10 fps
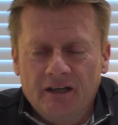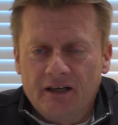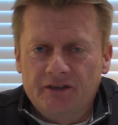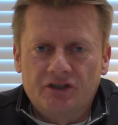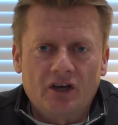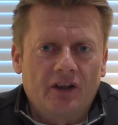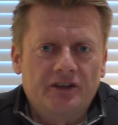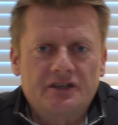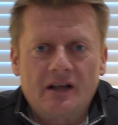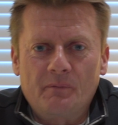And John,
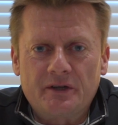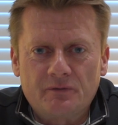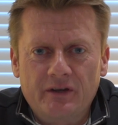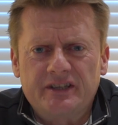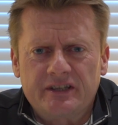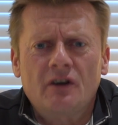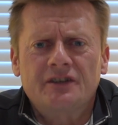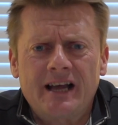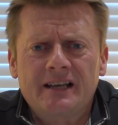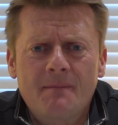the gentleman I was with, he said, "Oh
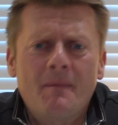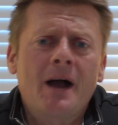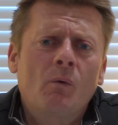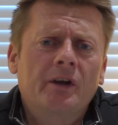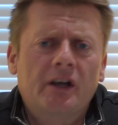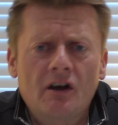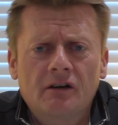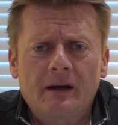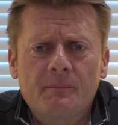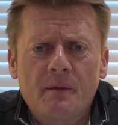Dan, you might want to go
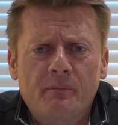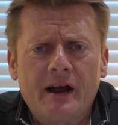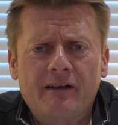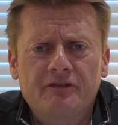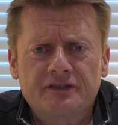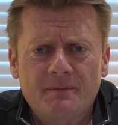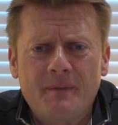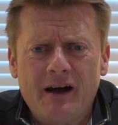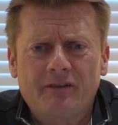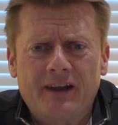and grab your breakfast
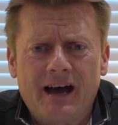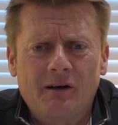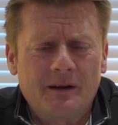about now."